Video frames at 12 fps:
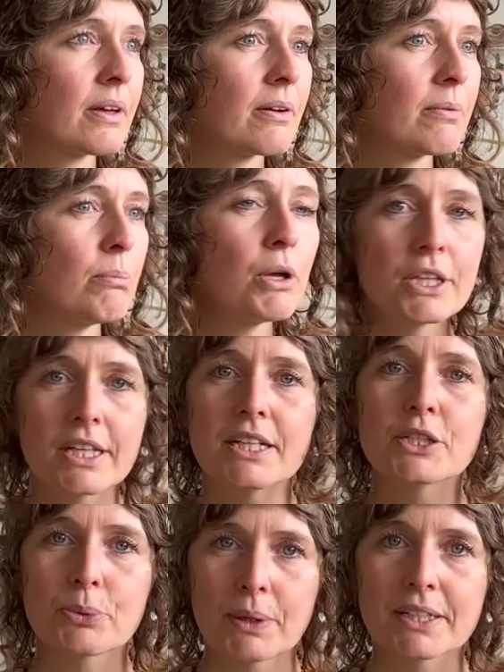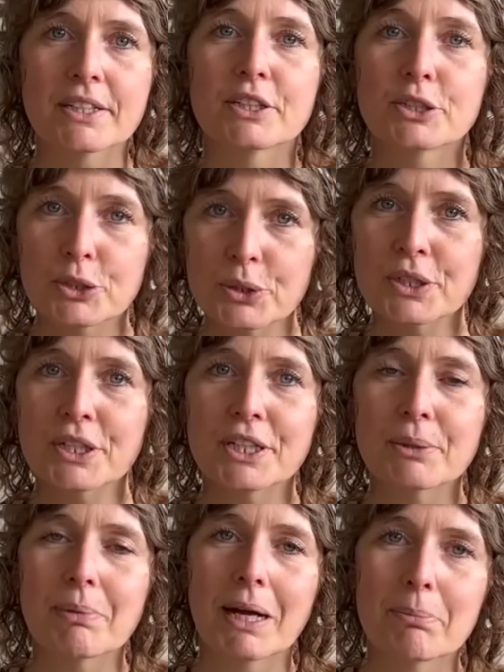Monday Sweater
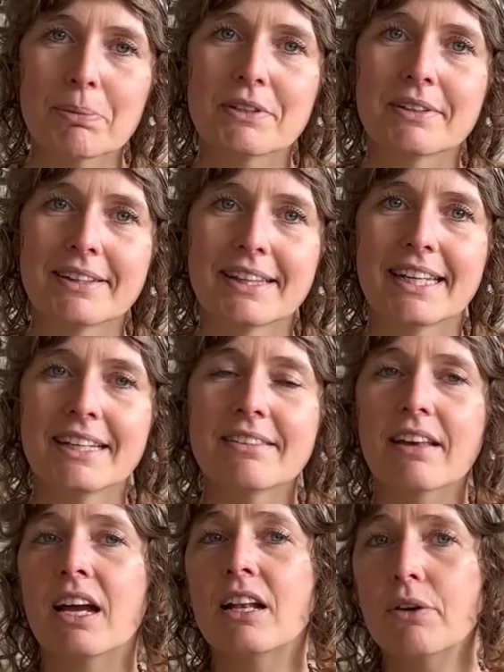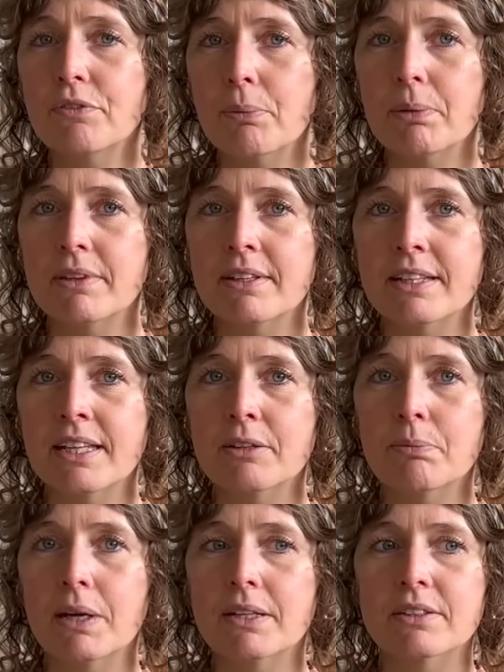Junior by Petite Knit. I love the Petite
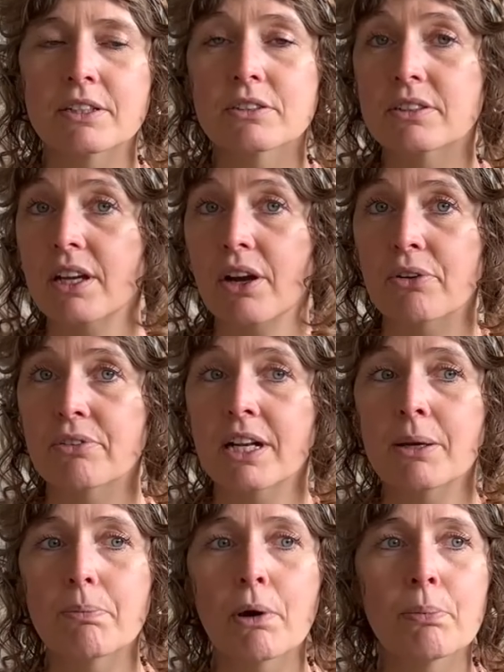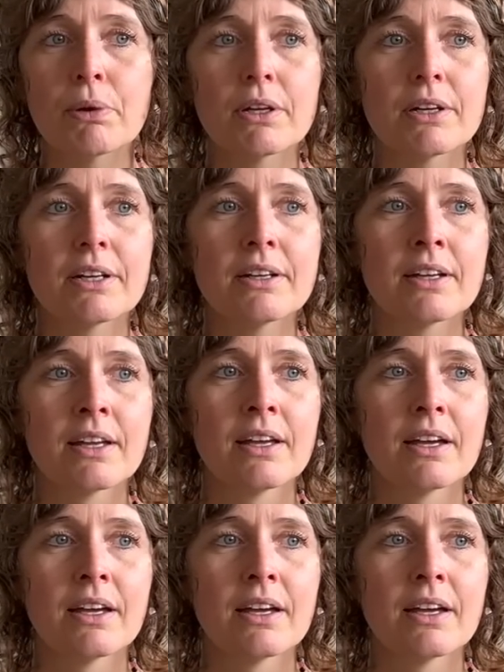Knit patterns. They are really popular.